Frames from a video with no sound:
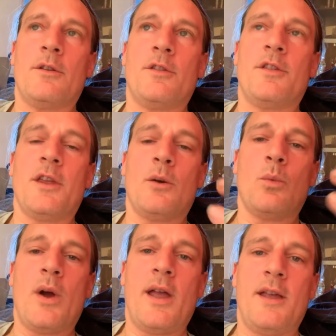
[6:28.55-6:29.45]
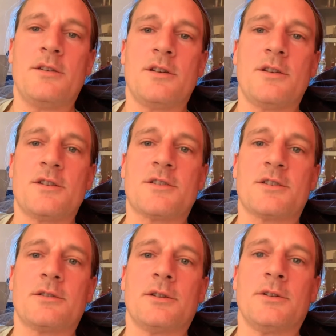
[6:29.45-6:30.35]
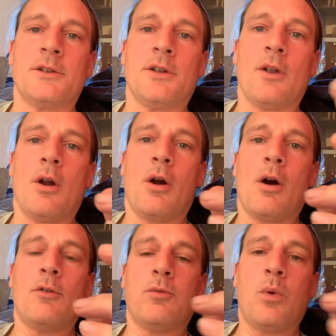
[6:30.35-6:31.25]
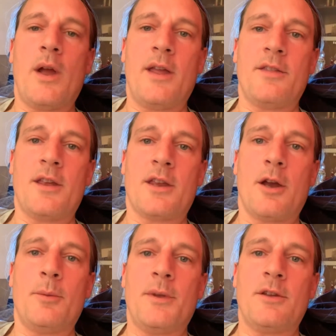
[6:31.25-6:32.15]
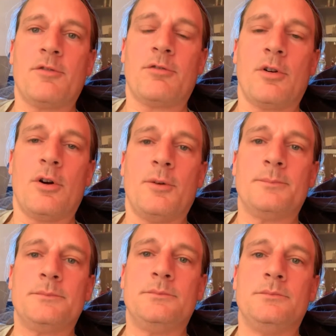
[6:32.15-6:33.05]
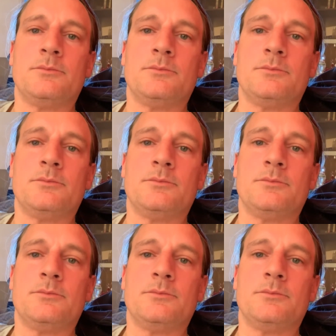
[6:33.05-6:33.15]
the awareness of where they're coming from.